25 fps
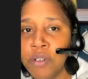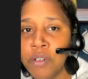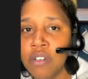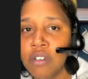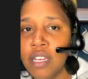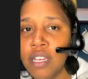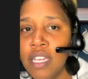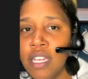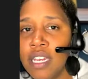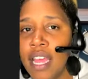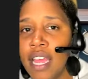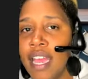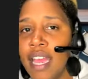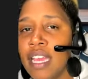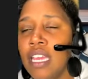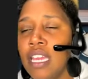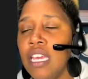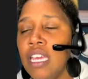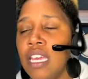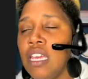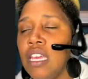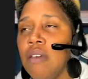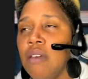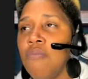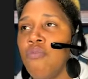and that
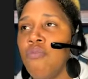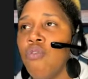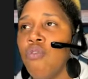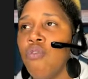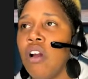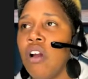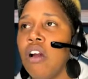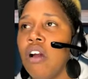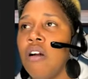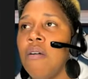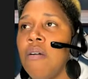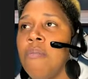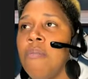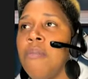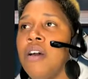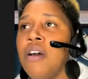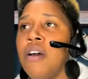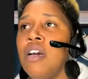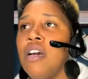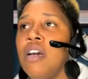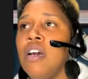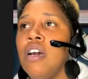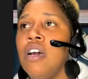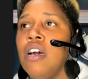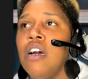came from
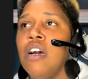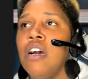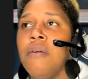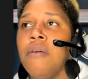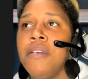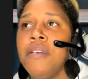it's a